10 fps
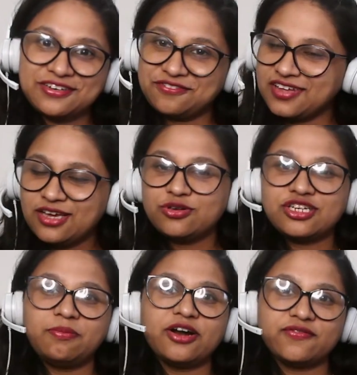a very crucial
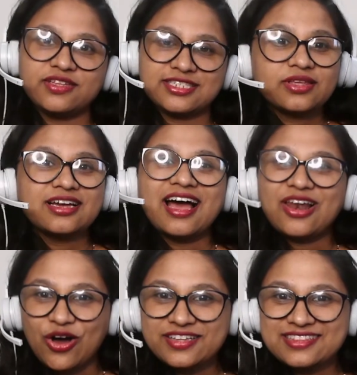part of the cell.
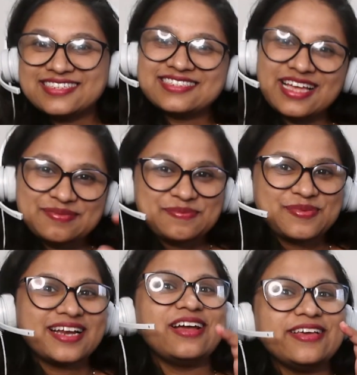Along with this, cell
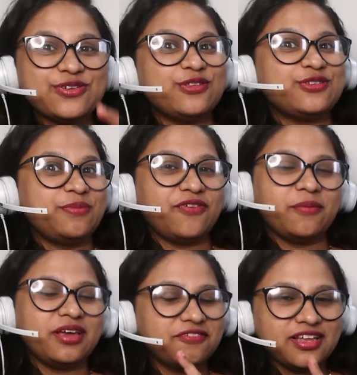membrane is also
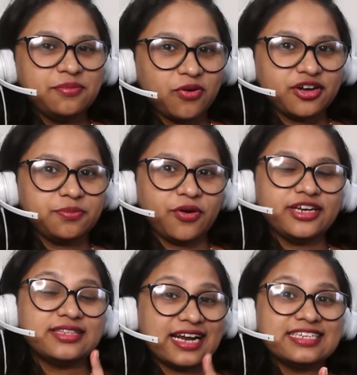performing a very important
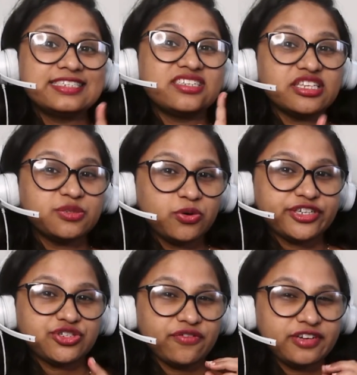point, that is
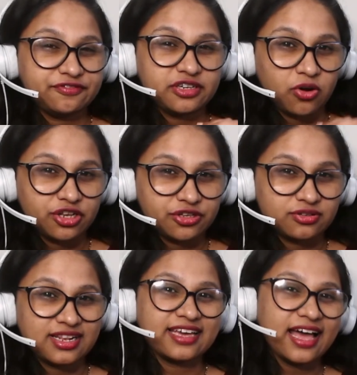transportation of different
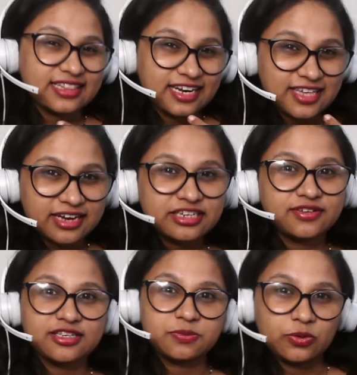molecules. Like there is active
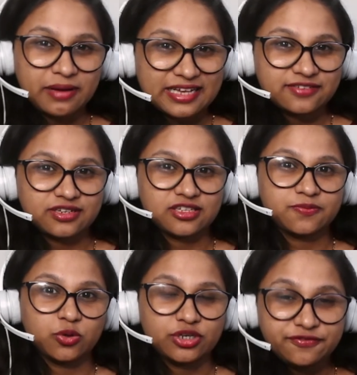transport, passive
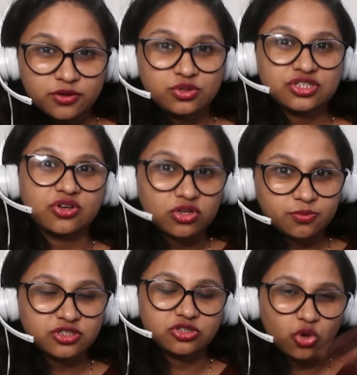transport, diffusion,
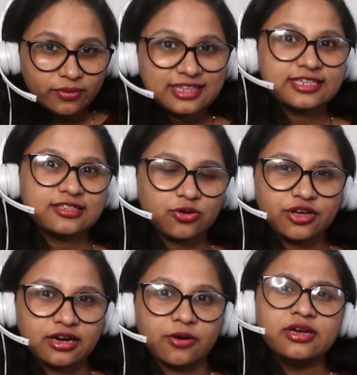osmosis, so many things are going
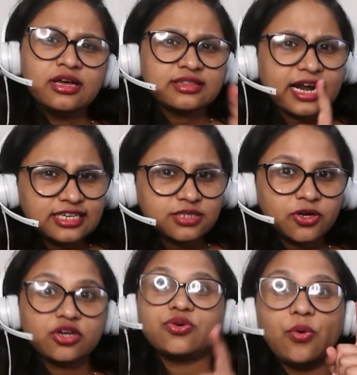around. That is
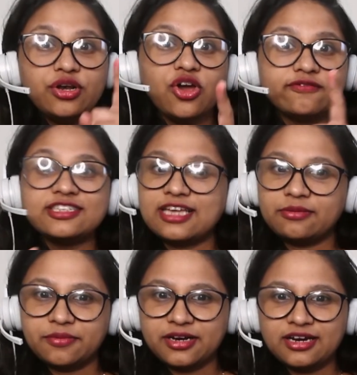because only of the cell
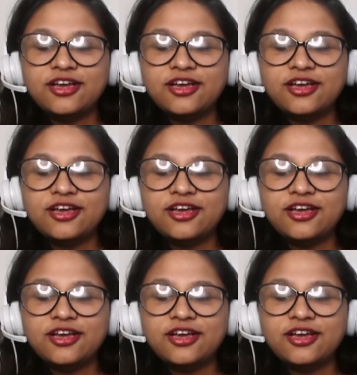membrane.